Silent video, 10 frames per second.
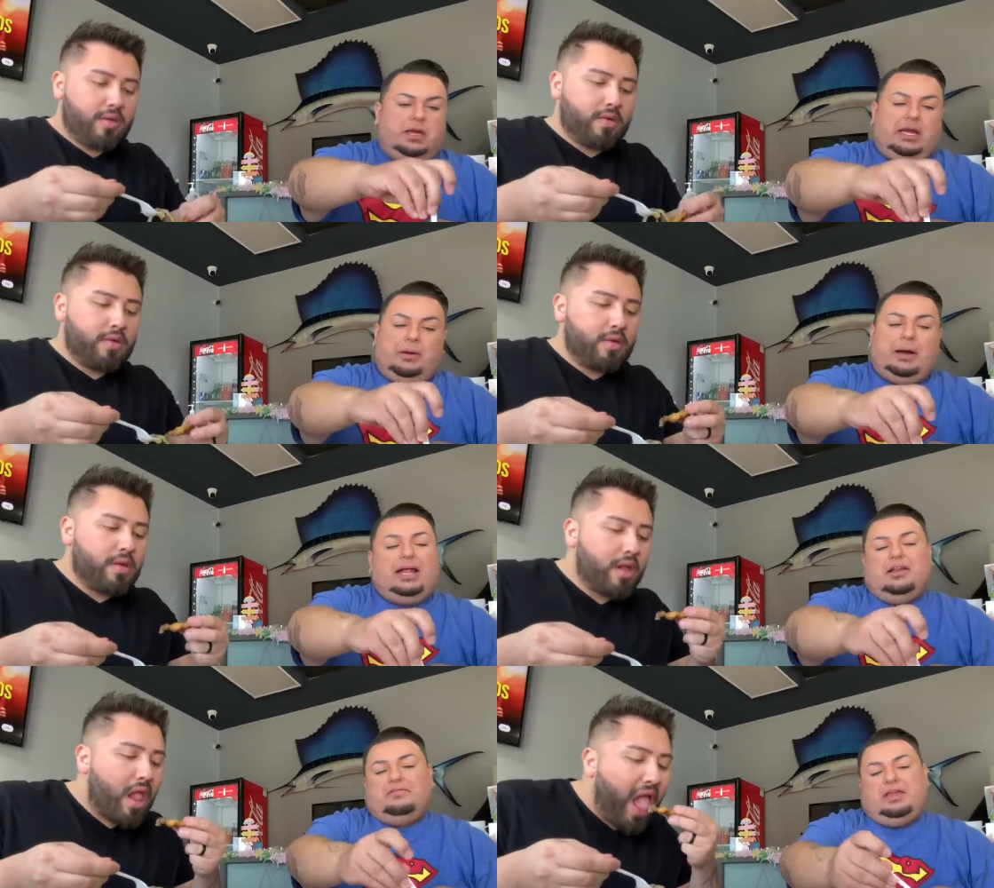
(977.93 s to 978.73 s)
Speaker 1: And
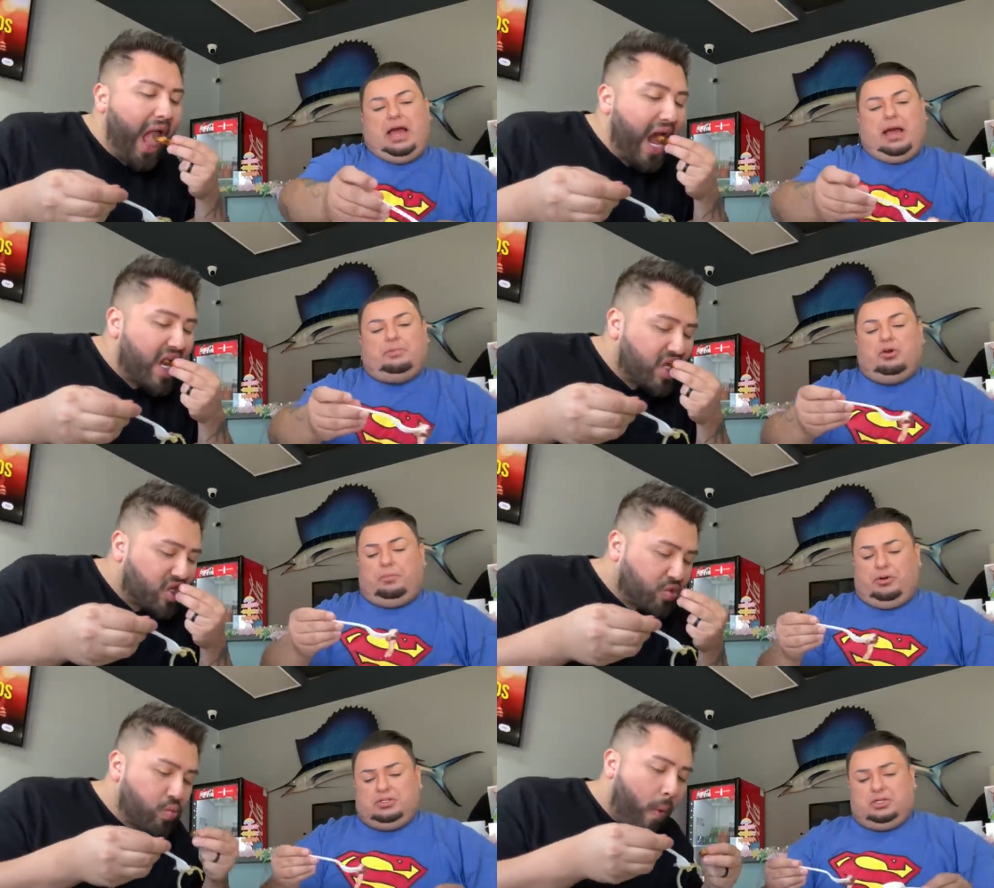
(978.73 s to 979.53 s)
I love the app, though,
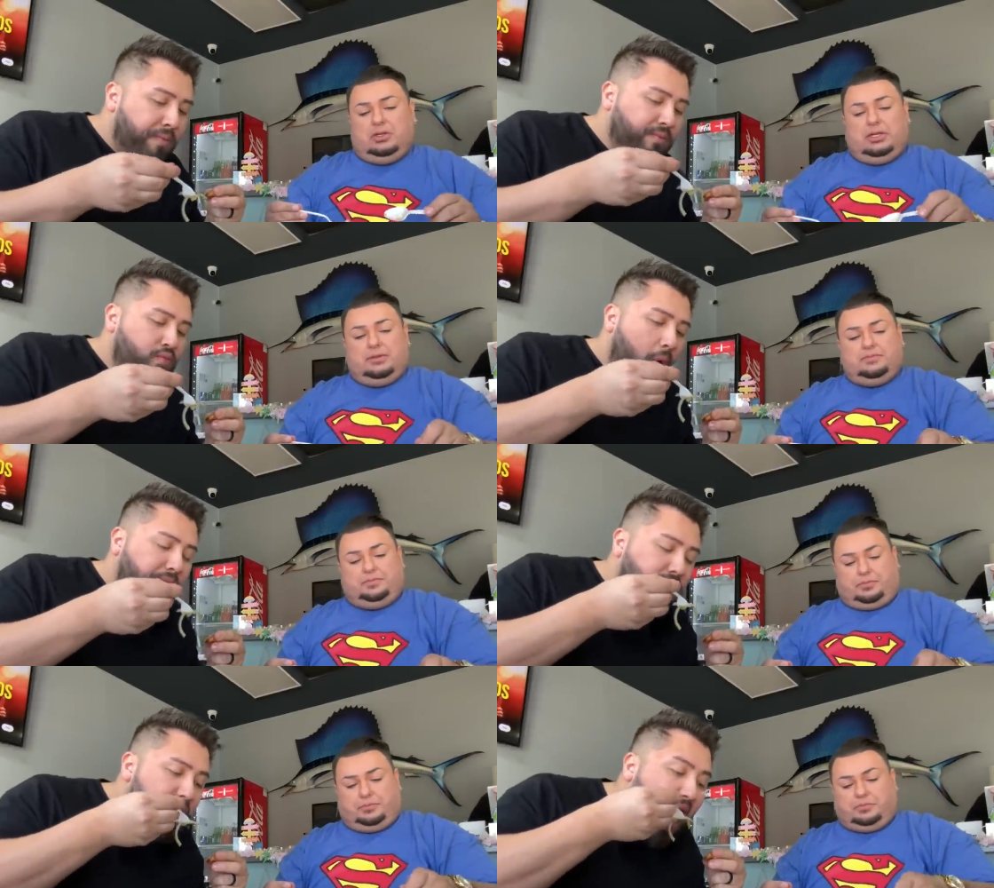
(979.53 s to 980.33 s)
personally.
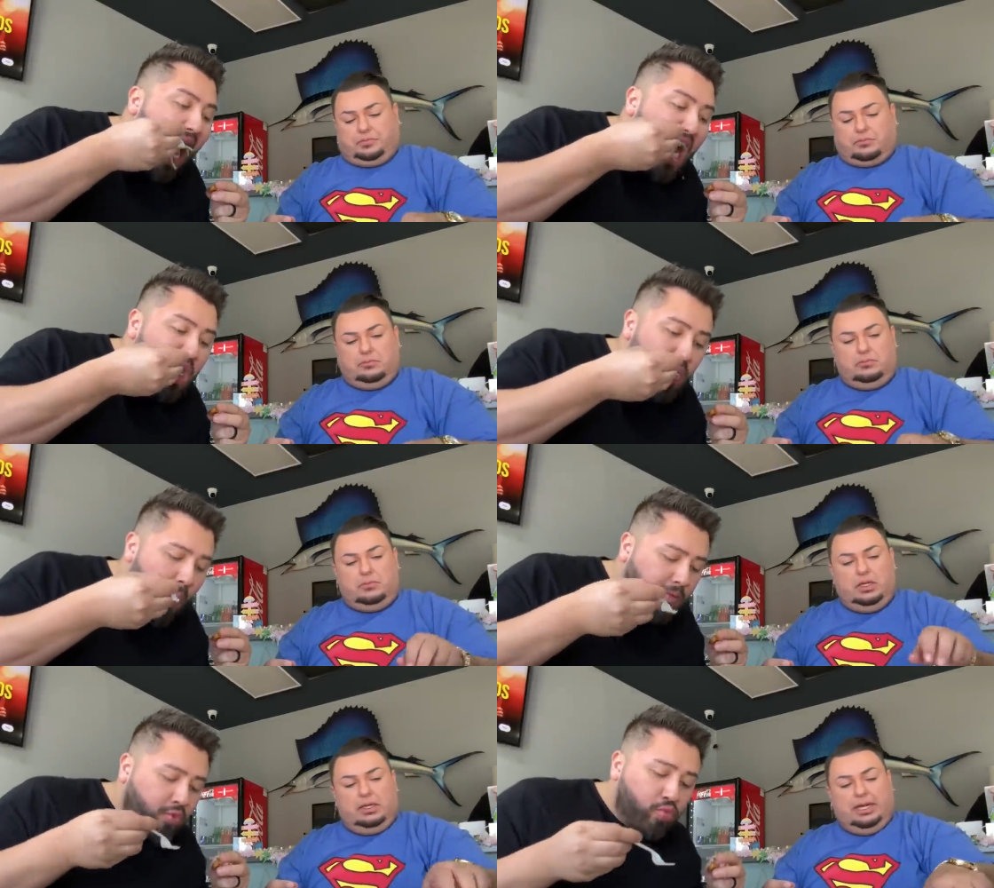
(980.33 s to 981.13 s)

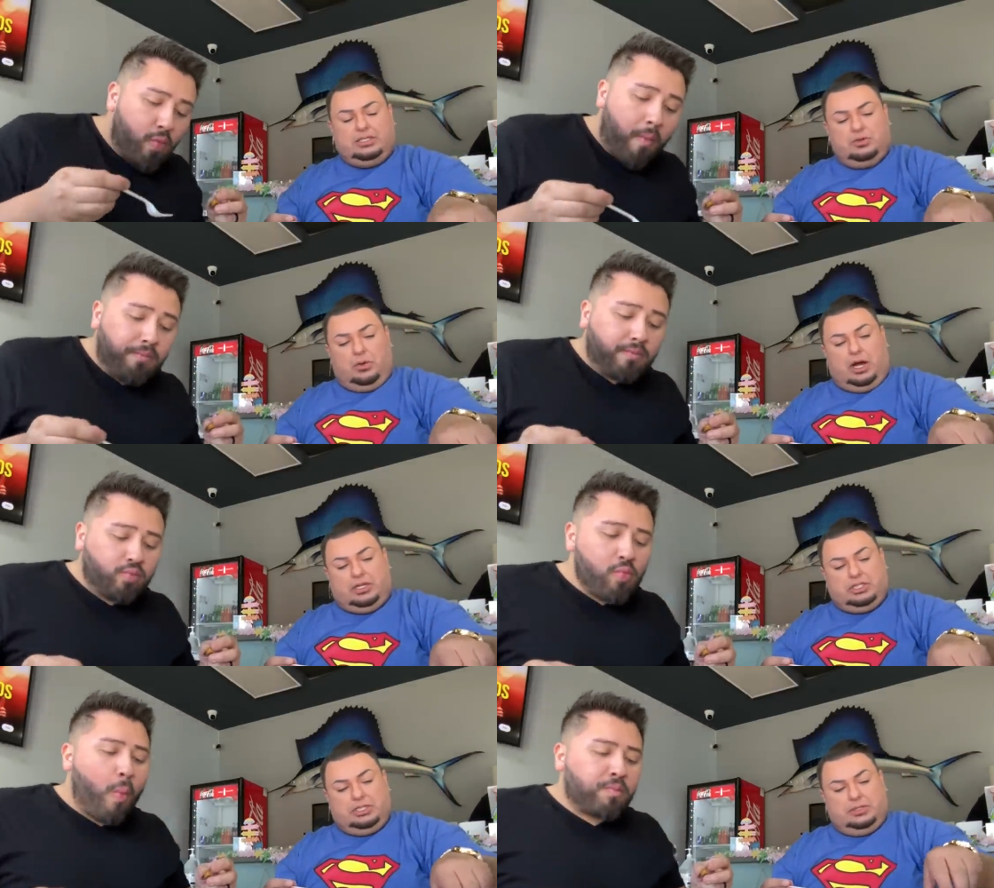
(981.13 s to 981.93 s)
Like, to
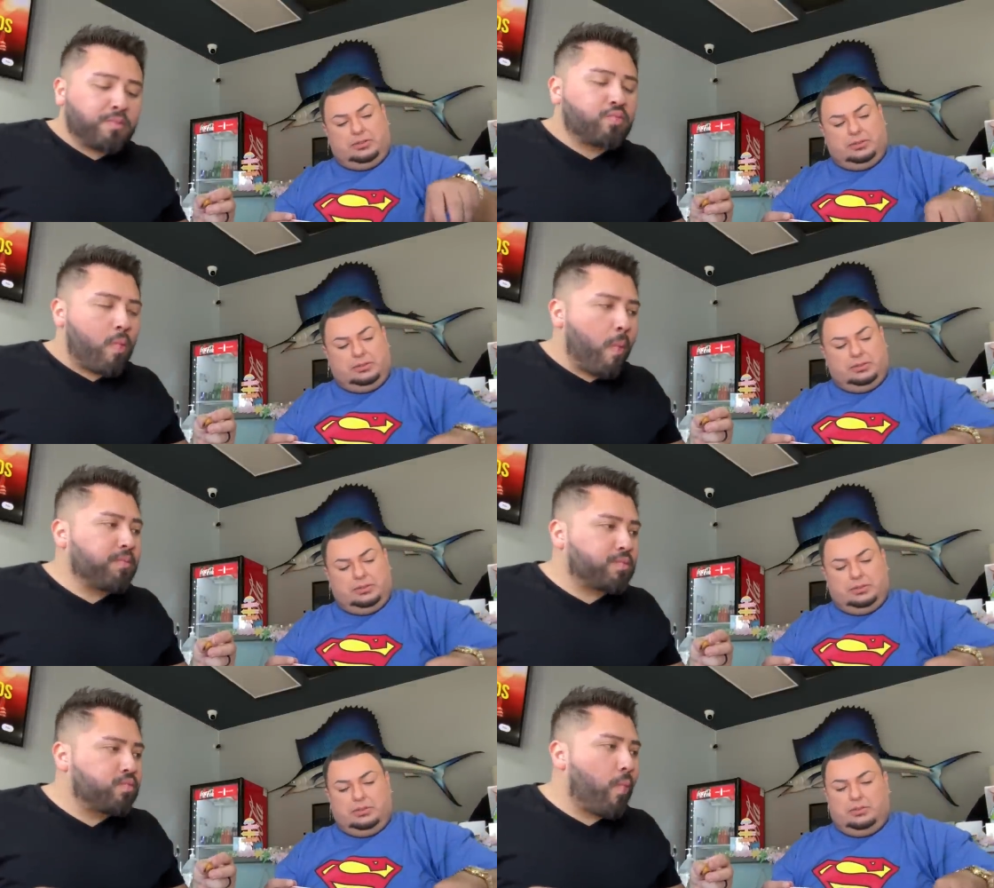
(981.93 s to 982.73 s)
watch
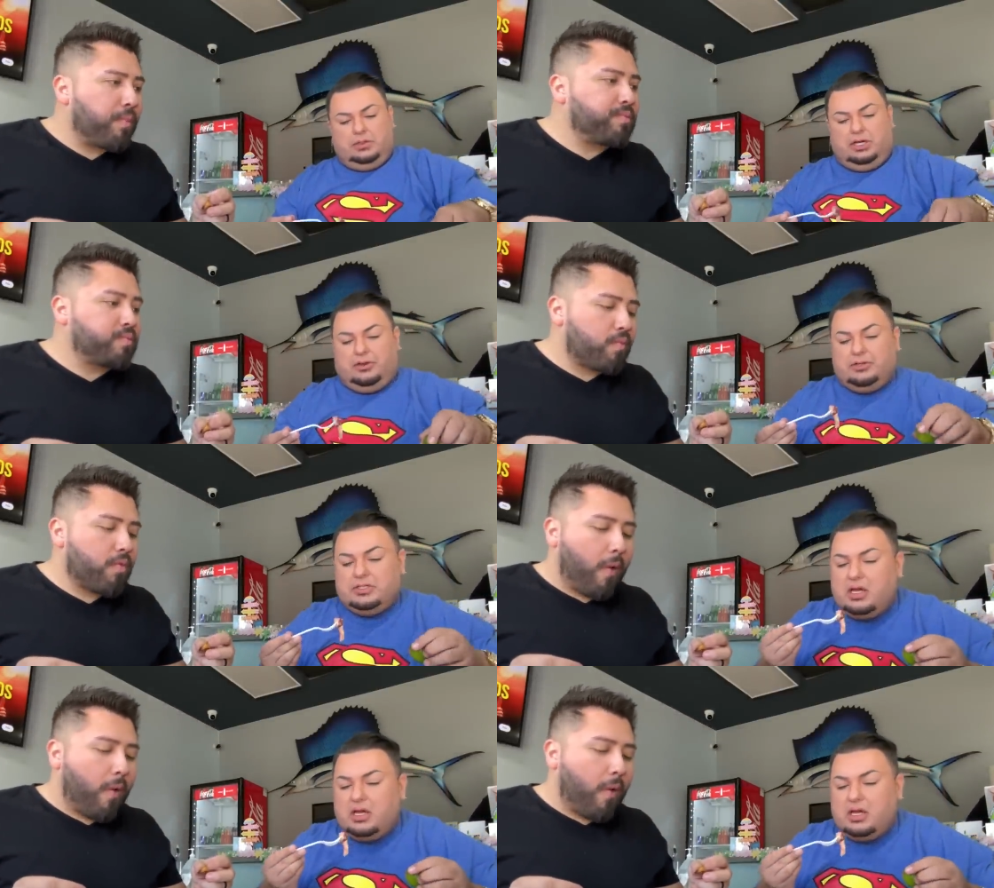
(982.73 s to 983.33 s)
others.